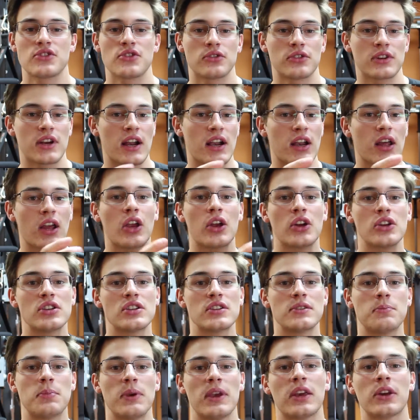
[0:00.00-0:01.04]
you're not a good
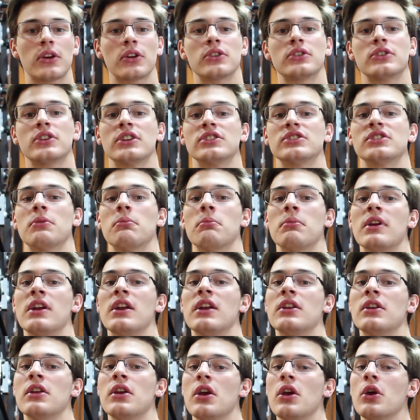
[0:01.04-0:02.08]
speaker doesn't
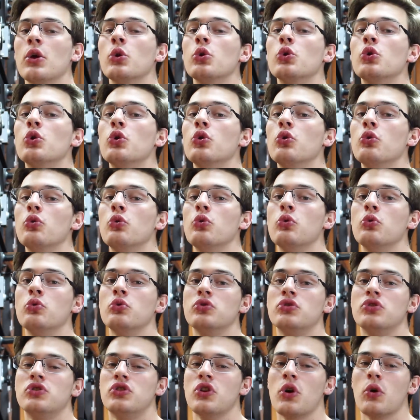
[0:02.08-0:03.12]
mean you
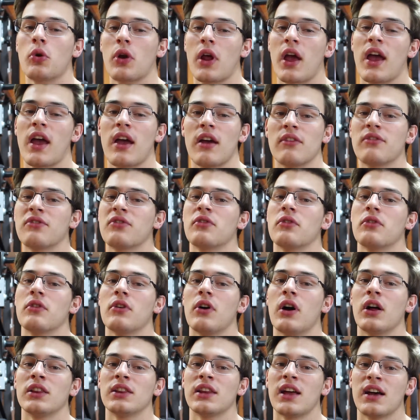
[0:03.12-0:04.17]
don't have
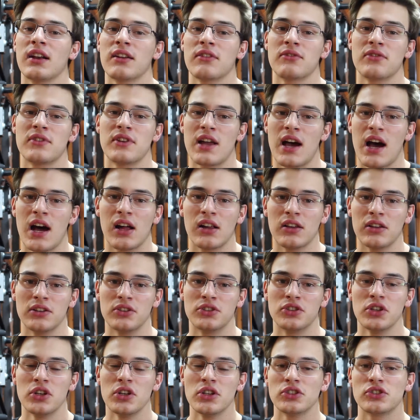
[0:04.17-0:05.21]
a lot of knowledge.
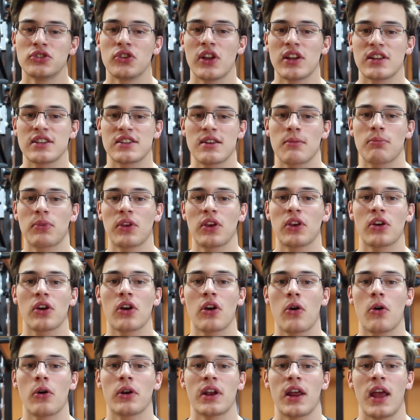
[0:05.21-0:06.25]
So that's something you're
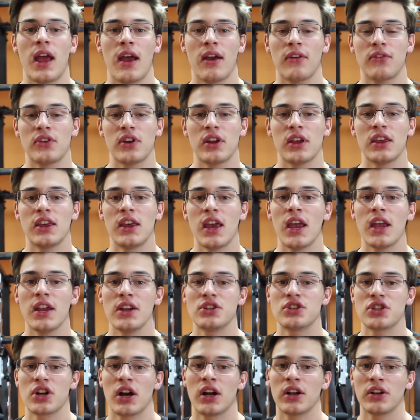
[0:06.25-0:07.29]
going to have to
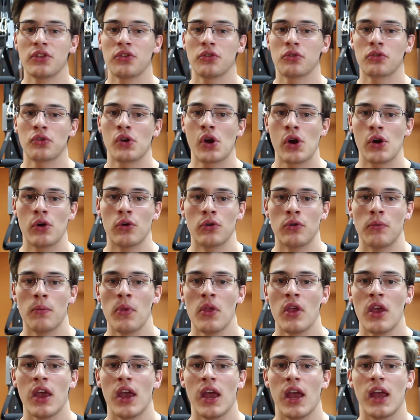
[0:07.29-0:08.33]
gauge on your own.
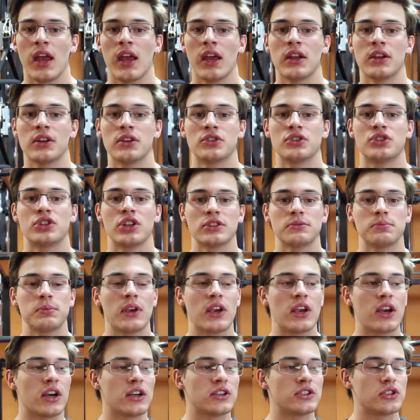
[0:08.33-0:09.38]
And just
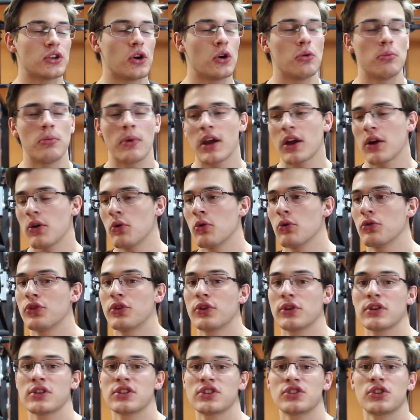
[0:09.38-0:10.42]
because, oh, Michael,
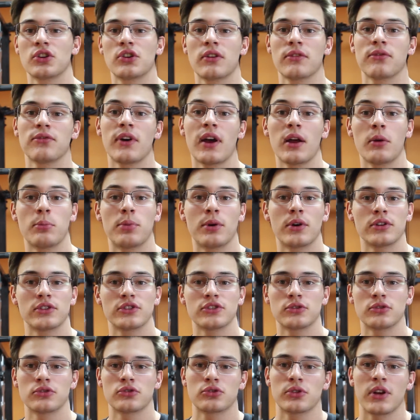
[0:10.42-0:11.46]
they're a certified
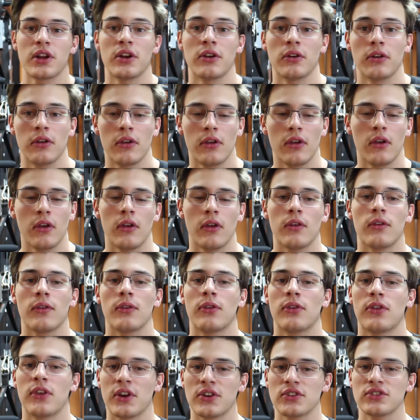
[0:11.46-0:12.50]
personal trainer,
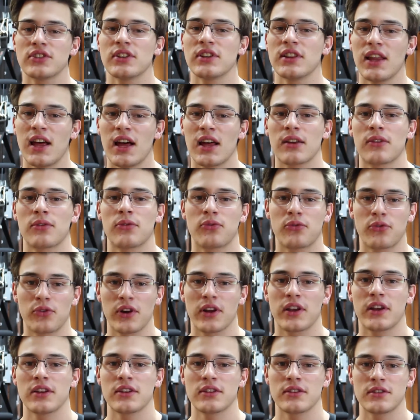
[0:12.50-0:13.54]
there's a lot of
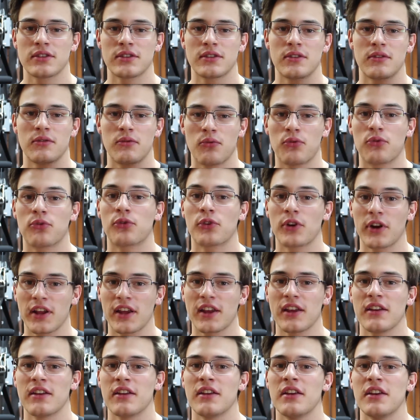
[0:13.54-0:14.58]
frickin'
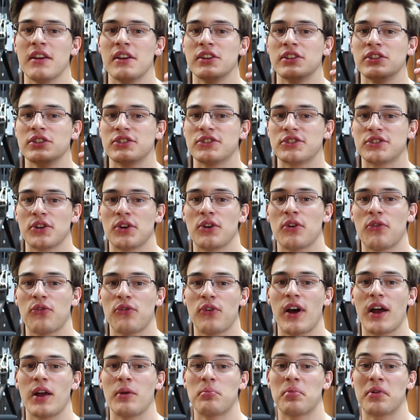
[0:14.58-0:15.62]
frickin'
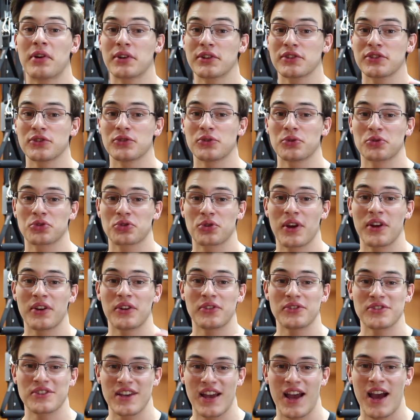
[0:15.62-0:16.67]
certified personal
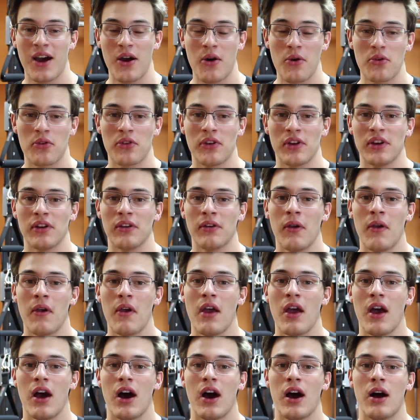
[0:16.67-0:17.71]
trainers out there.
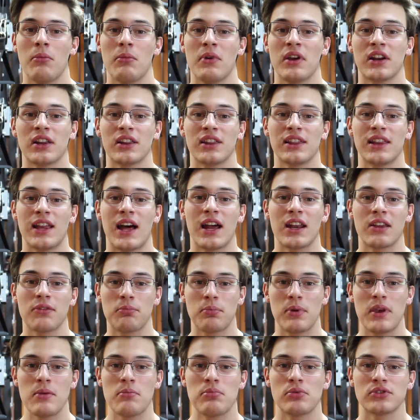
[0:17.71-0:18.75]
Um, in a lot of
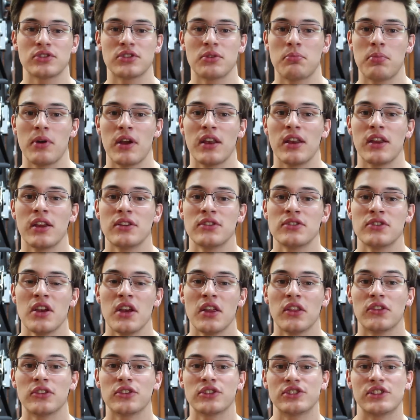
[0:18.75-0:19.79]
people's opinion,
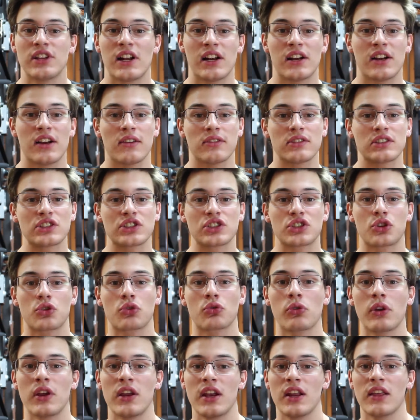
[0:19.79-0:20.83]
there's not enough
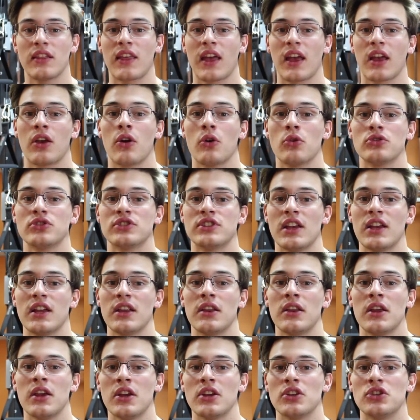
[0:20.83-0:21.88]
screening that goes
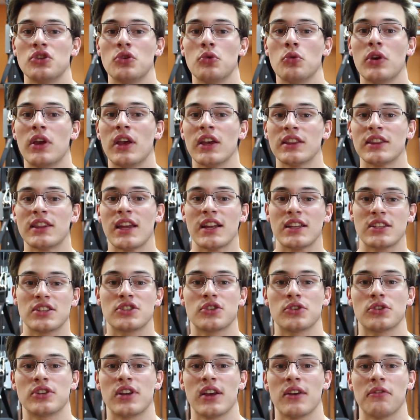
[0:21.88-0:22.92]
in to get that
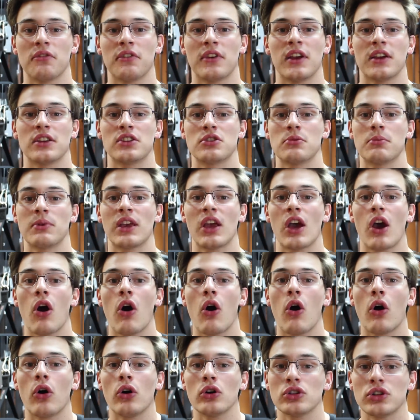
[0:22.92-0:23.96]
certificate to be
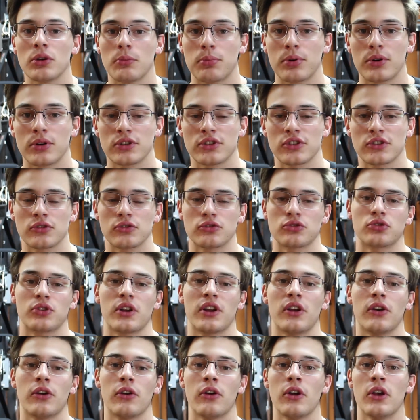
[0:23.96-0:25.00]
called a personal
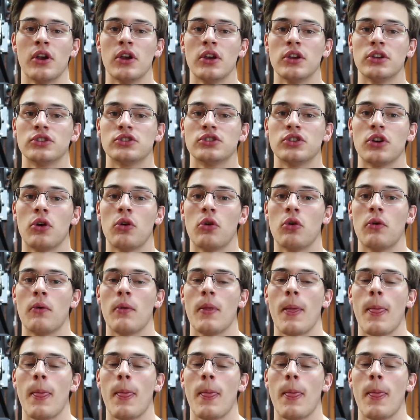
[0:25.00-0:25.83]
trainer. So